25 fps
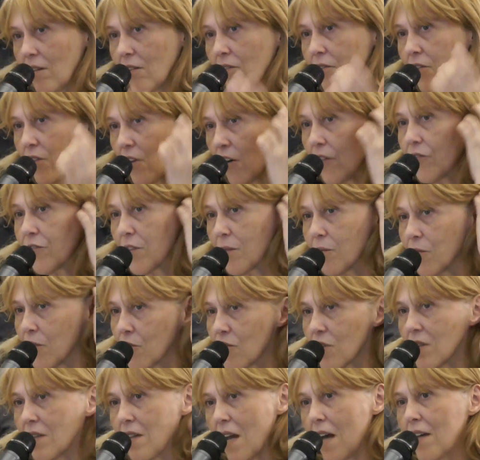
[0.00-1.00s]
know,
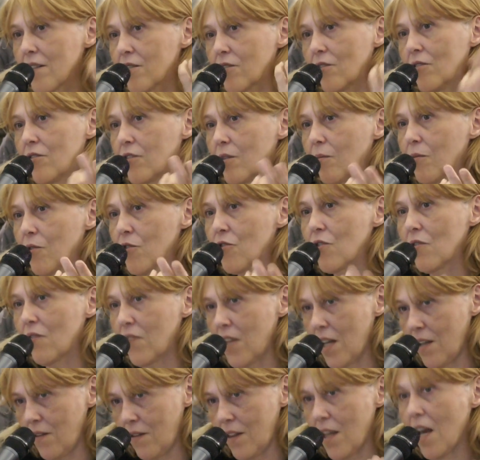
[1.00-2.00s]
contribution, health contribution,
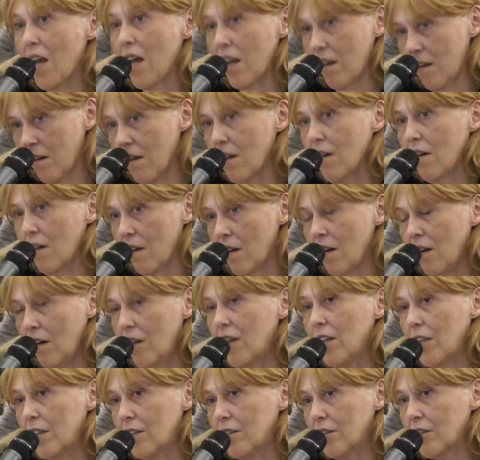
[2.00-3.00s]
than they
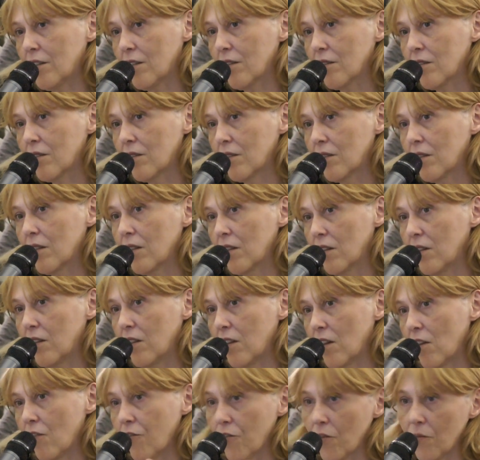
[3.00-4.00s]
earned,
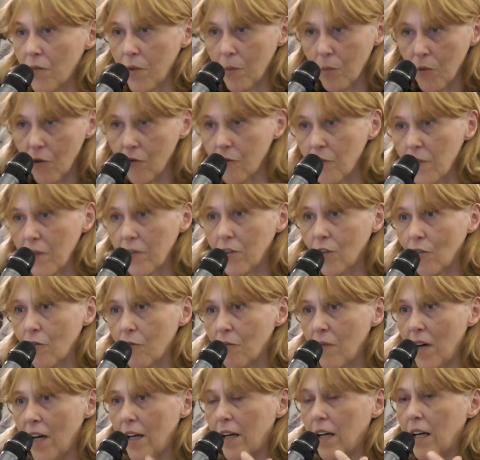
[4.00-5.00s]
you know, from the movement of
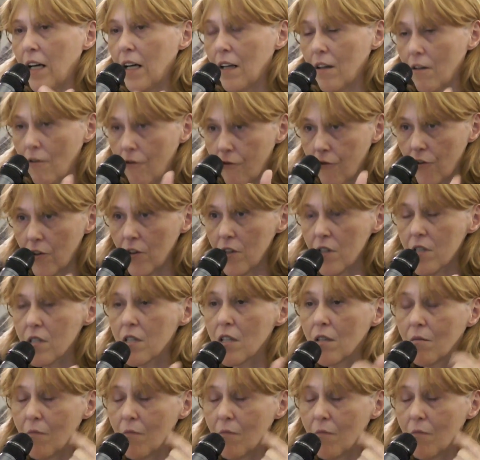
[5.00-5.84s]
money first.